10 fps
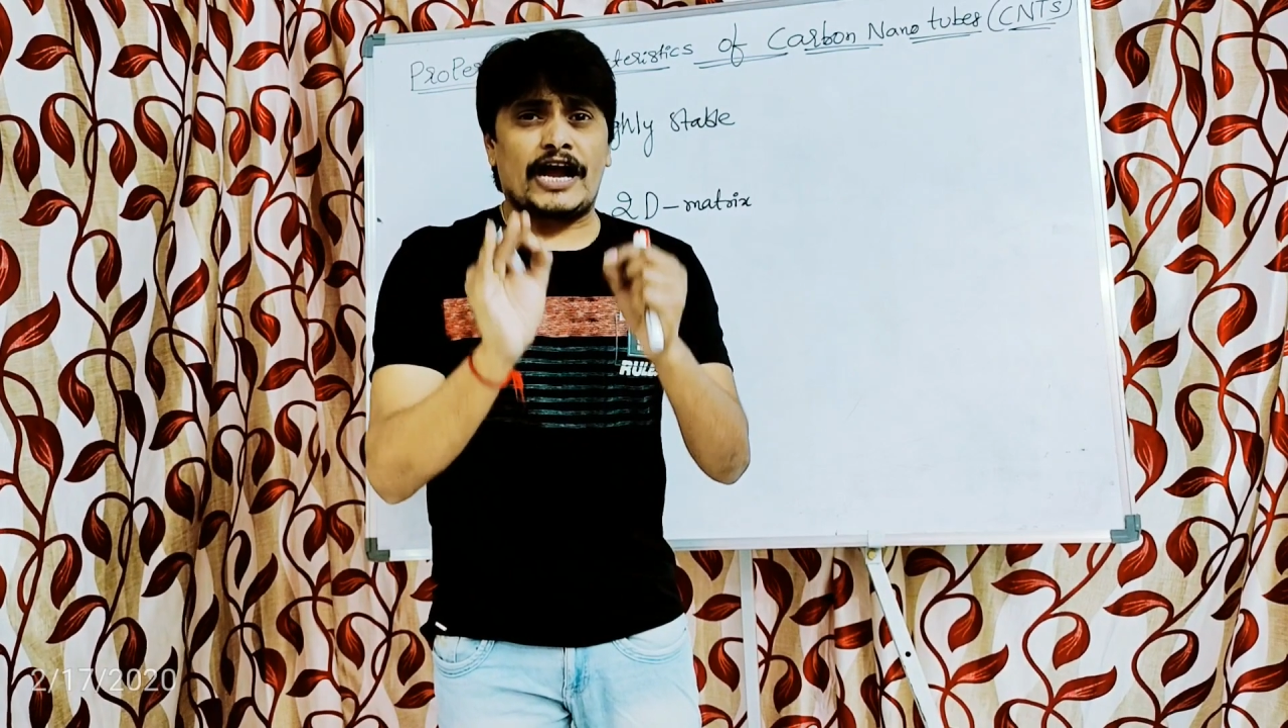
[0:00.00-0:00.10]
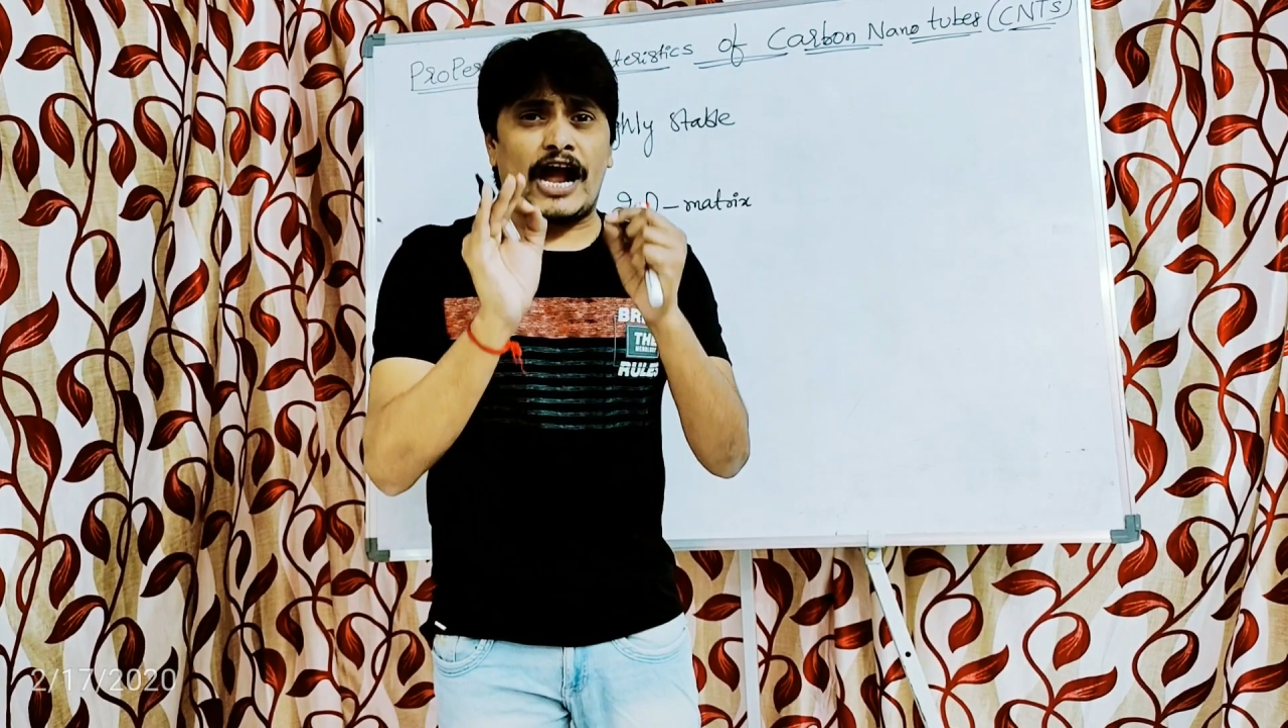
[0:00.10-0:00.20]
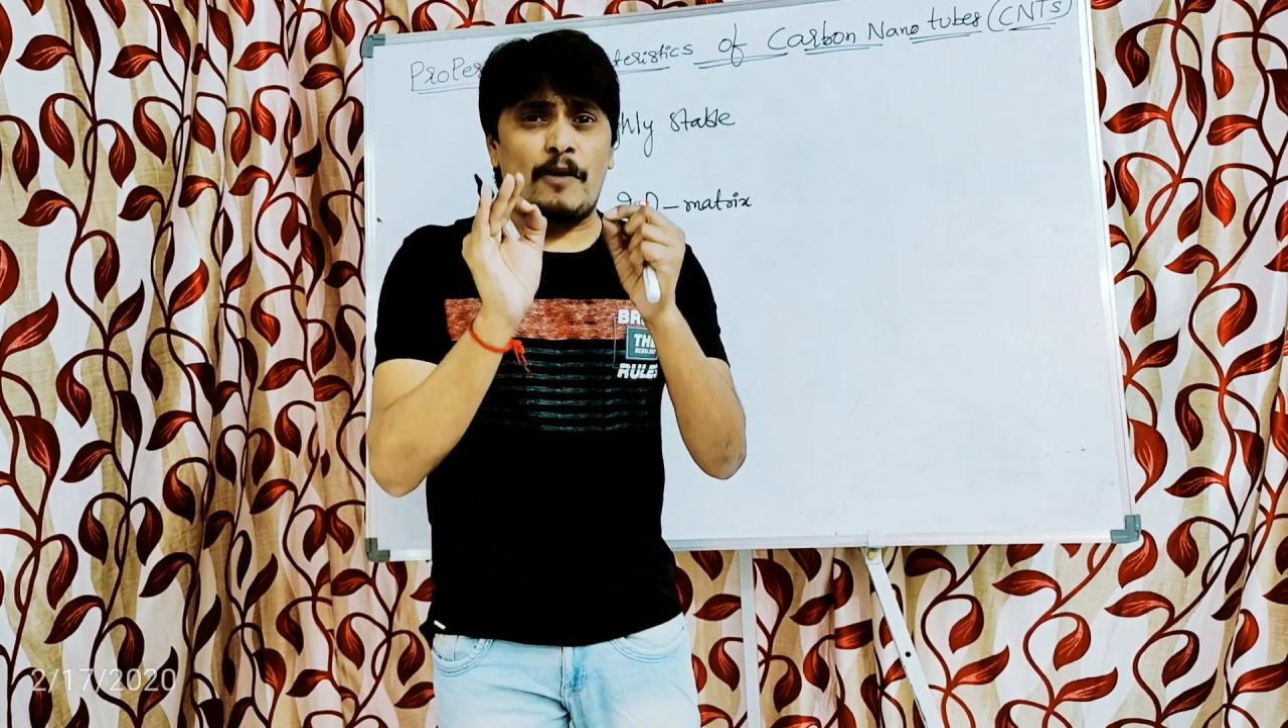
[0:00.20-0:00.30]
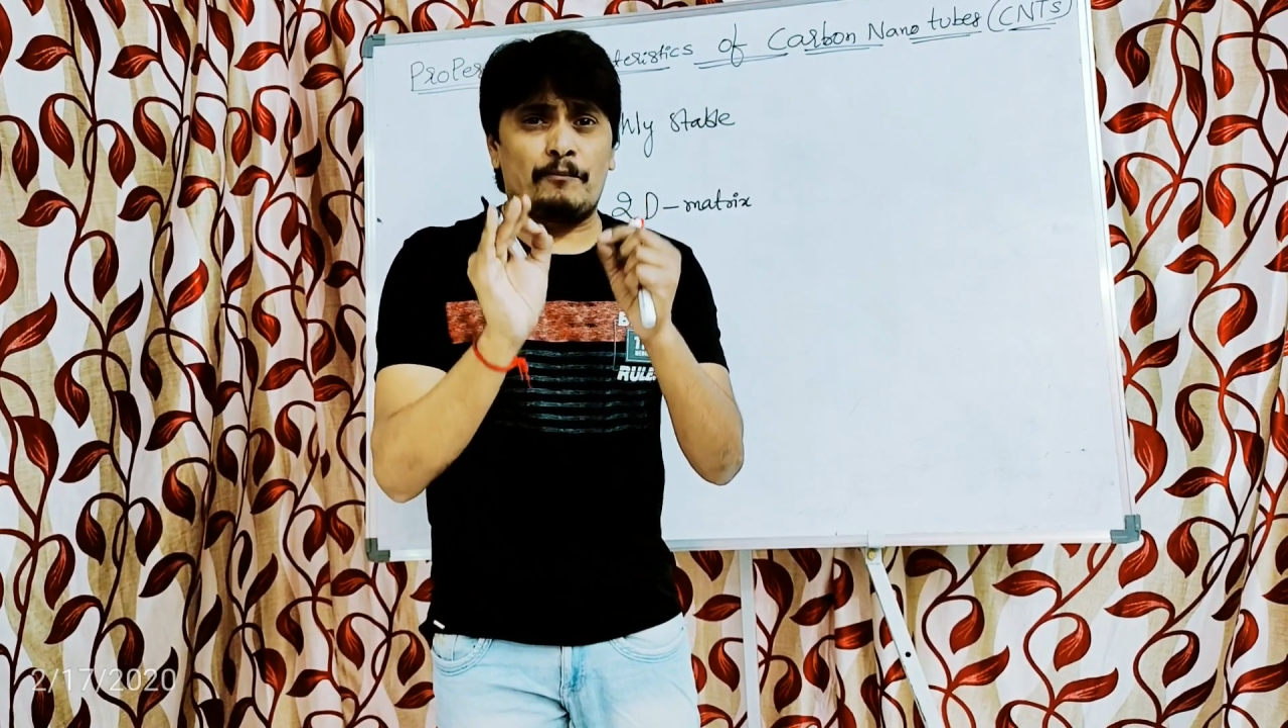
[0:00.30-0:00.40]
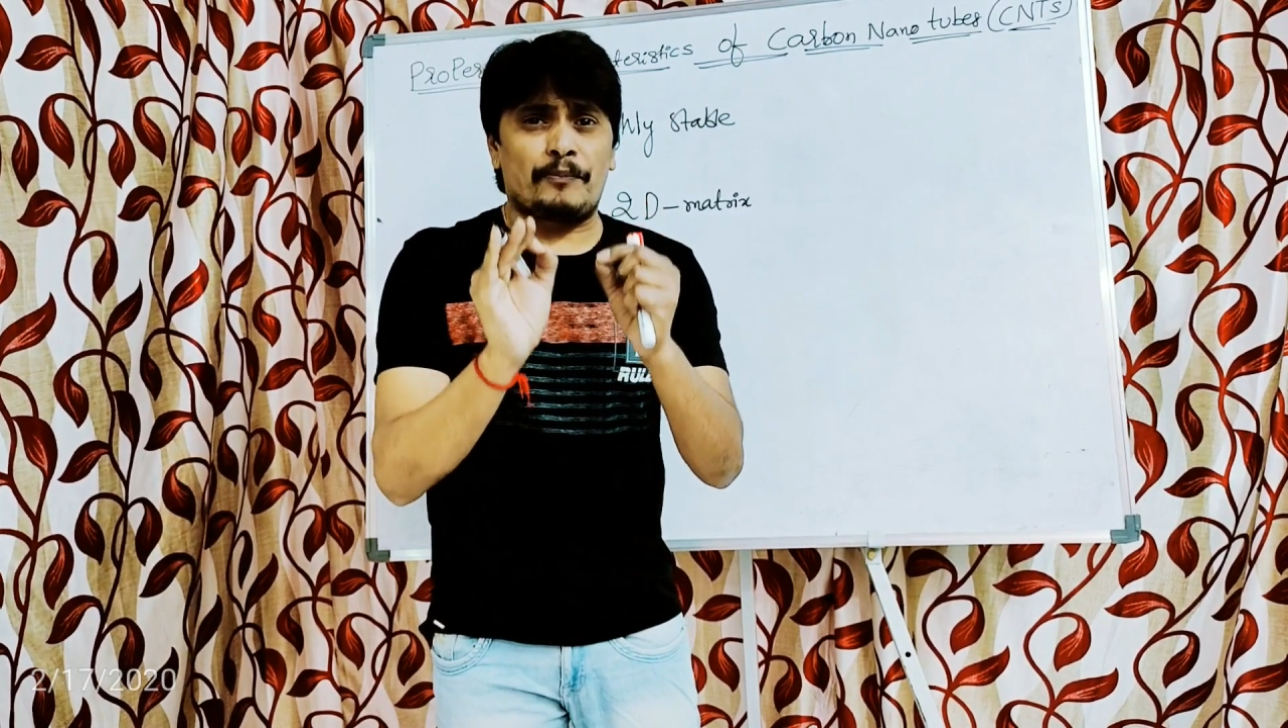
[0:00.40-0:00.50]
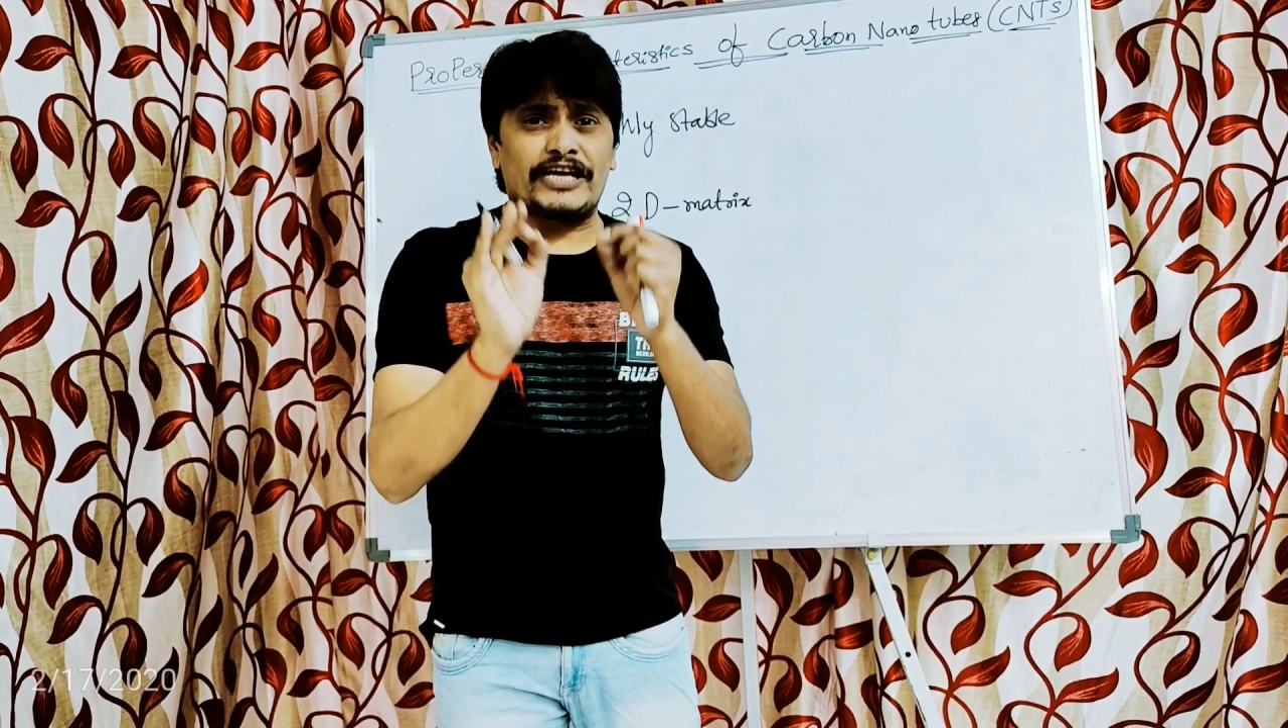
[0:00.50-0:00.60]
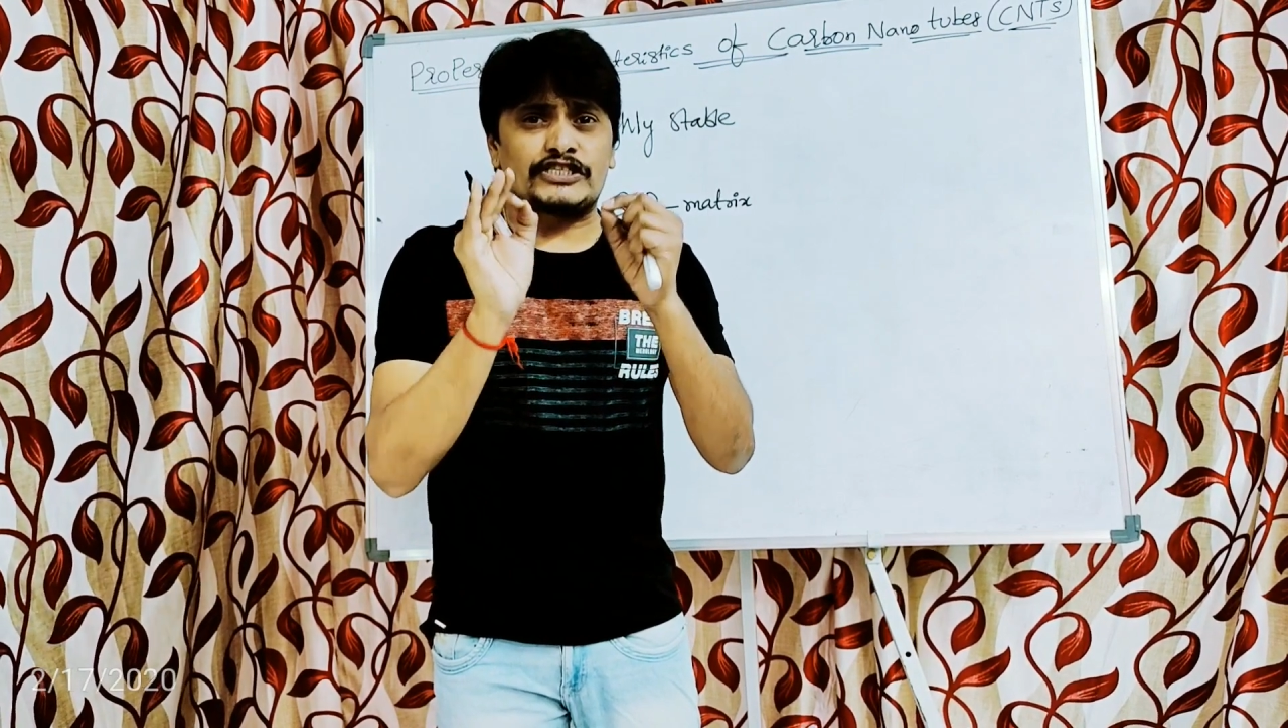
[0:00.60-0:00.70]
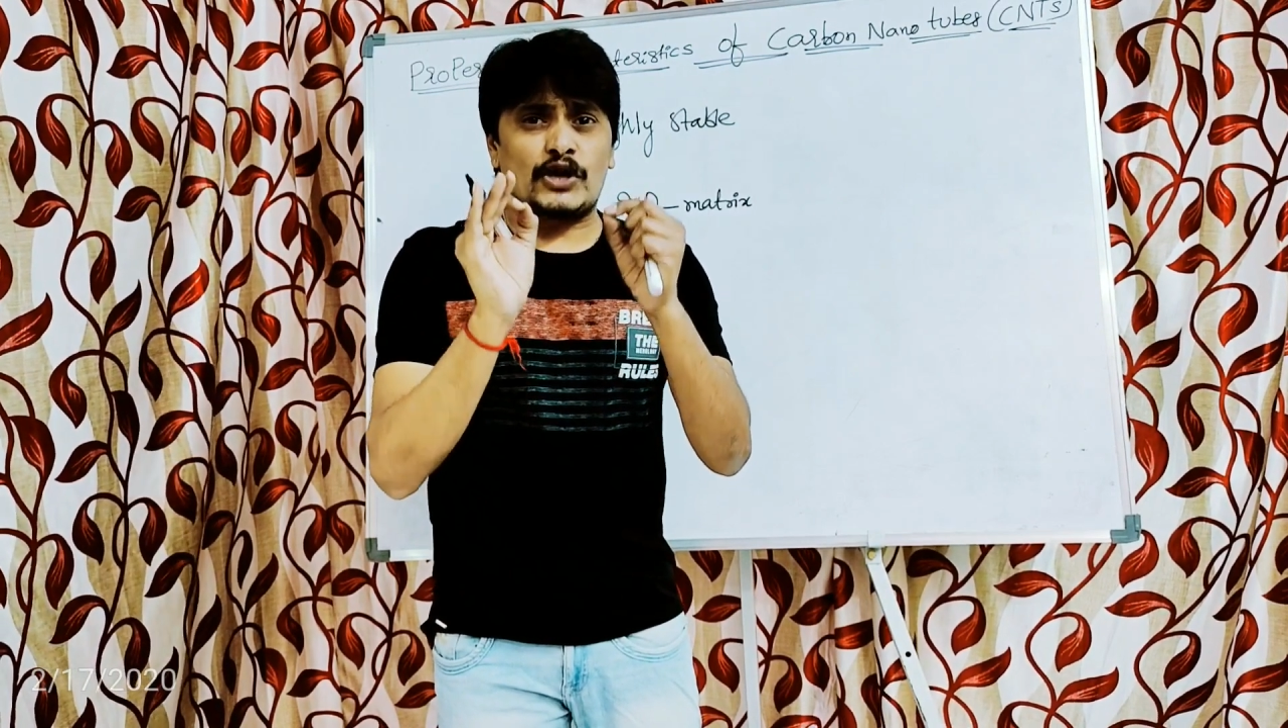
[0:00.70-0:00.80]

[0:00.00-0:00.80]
comprised